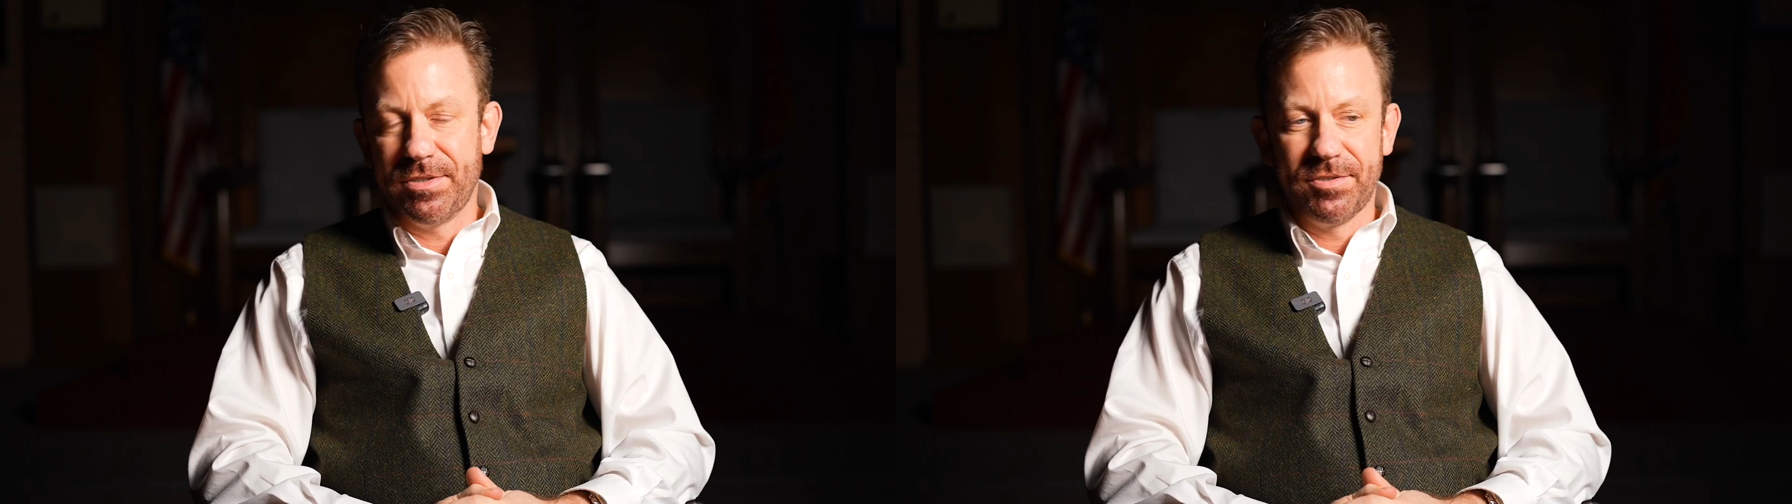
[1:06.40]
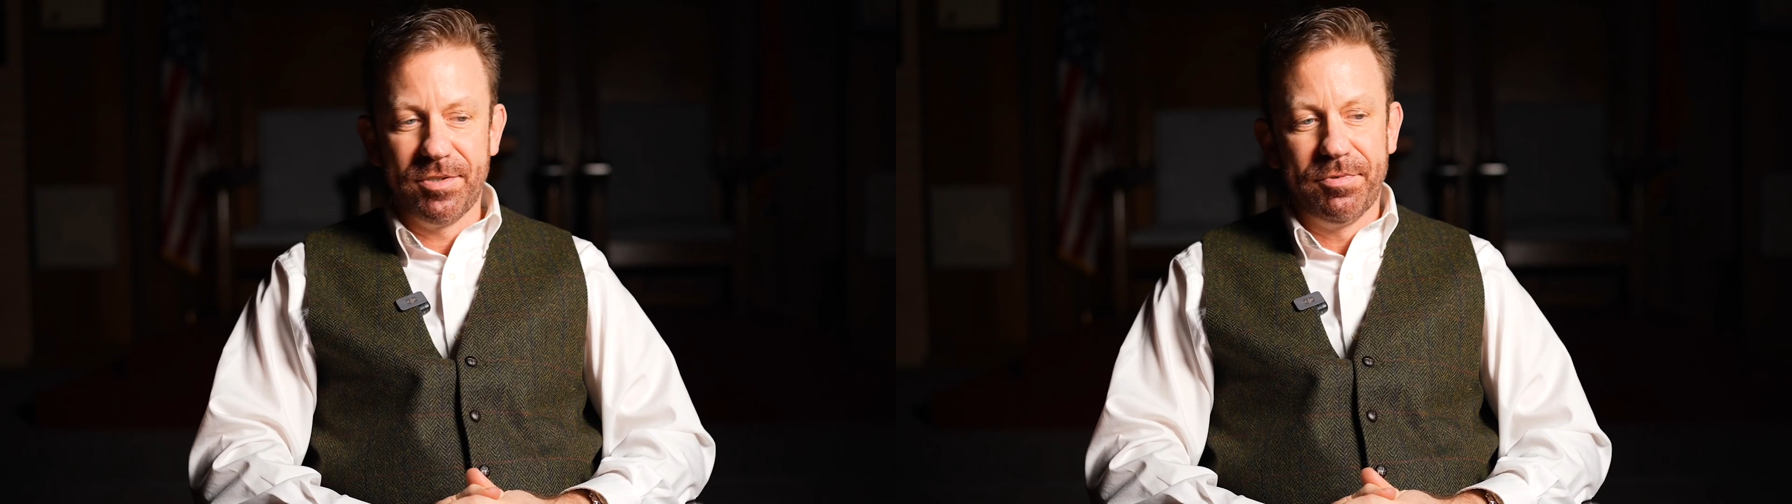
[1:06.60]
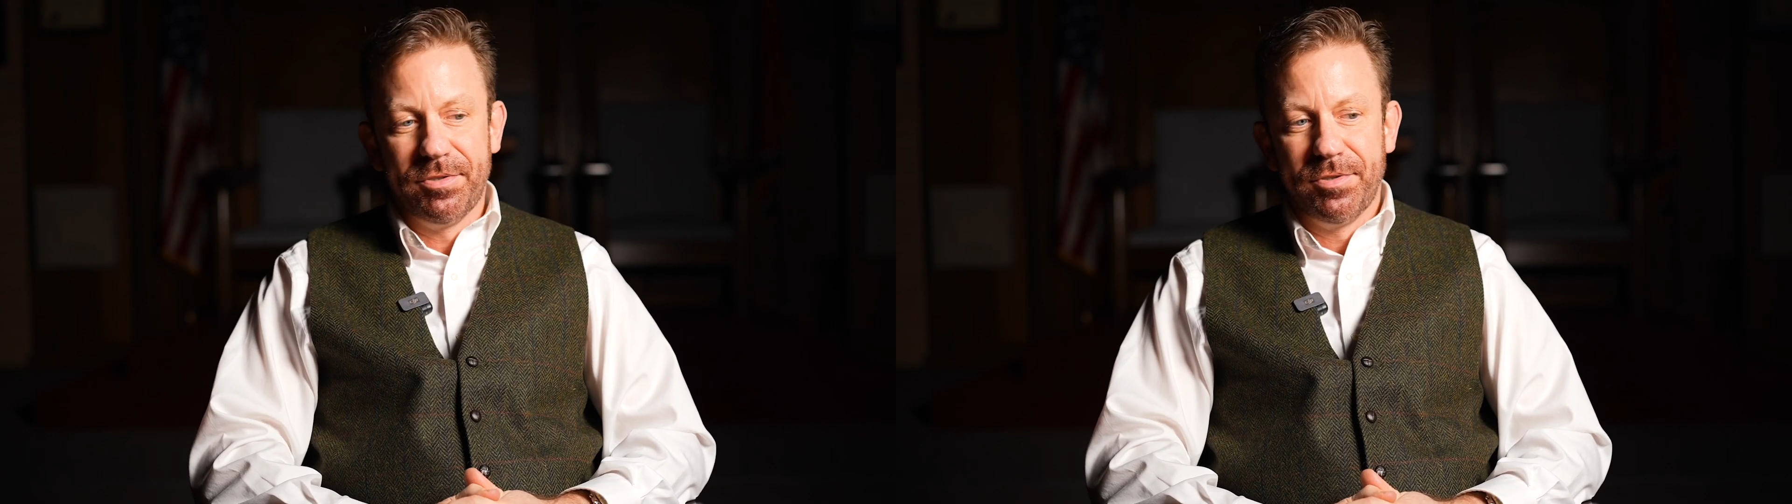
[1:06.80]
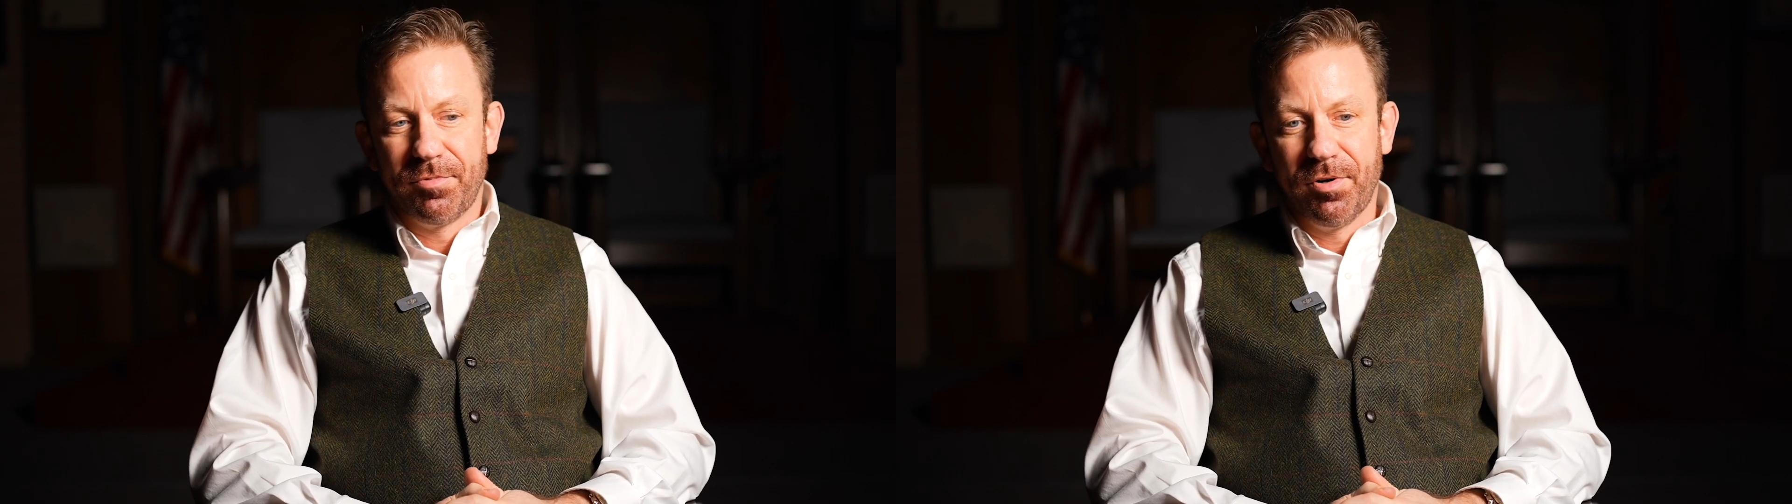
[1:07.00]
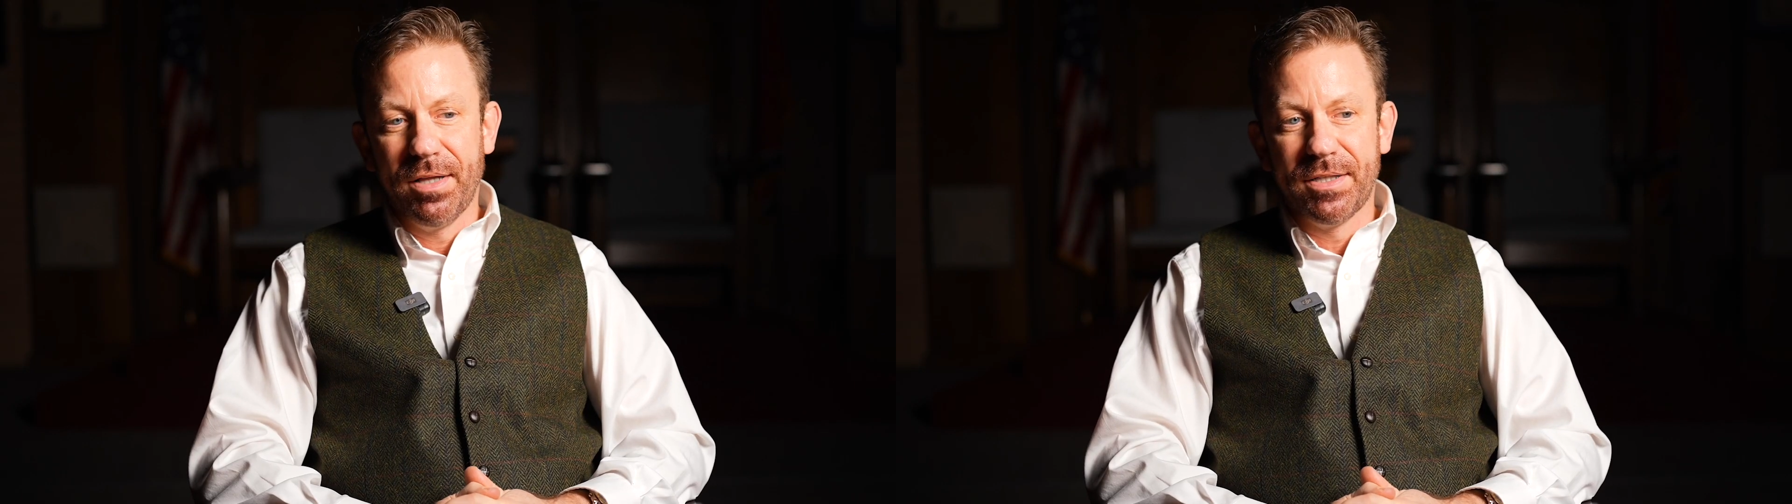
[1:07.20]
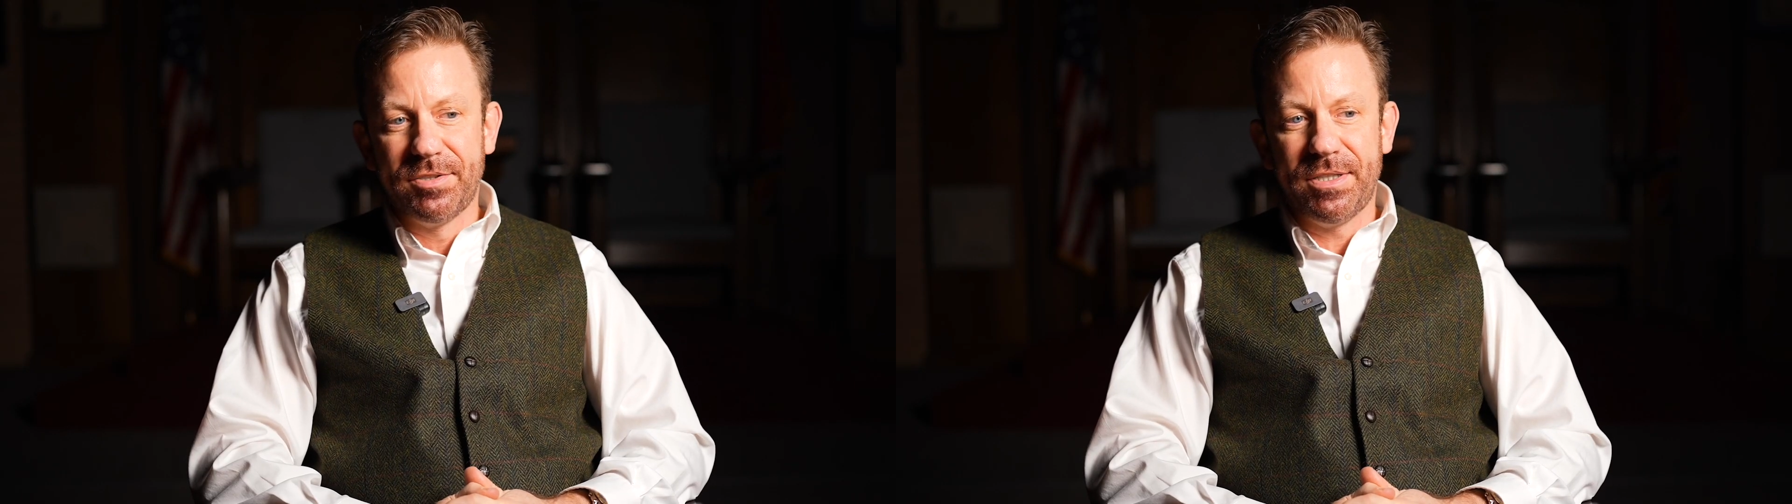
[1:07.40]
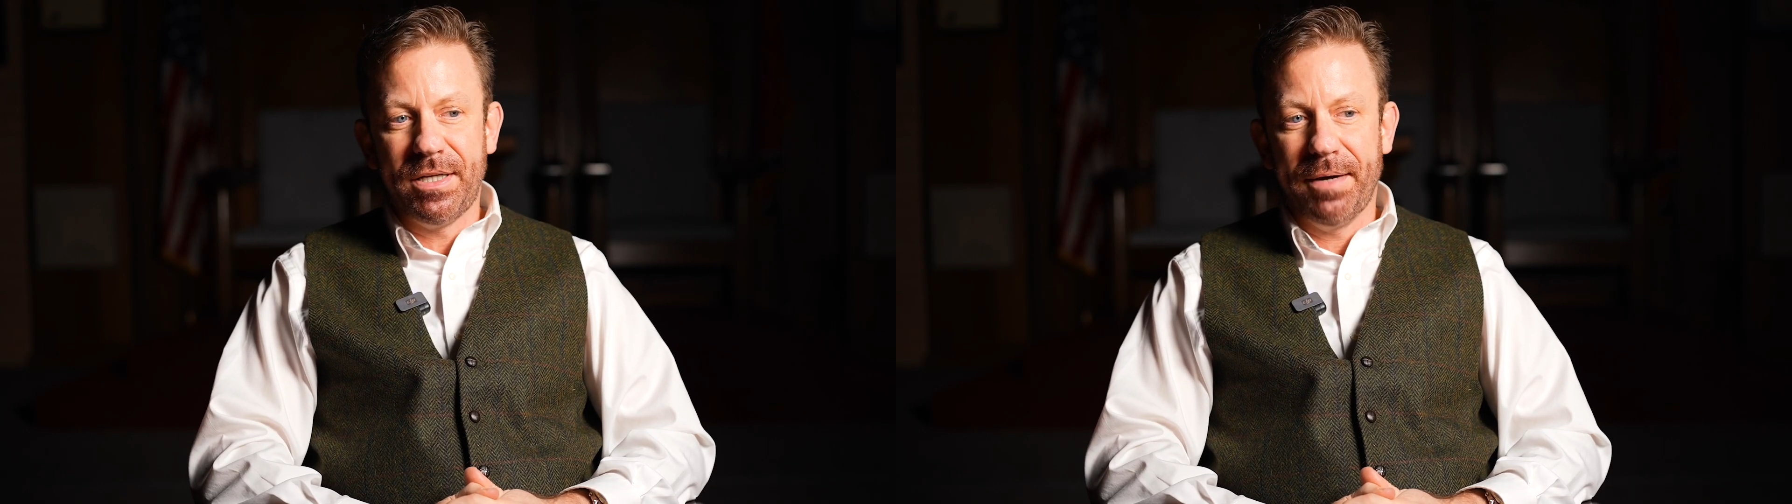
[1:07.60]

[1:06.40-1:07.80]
And so with numerology,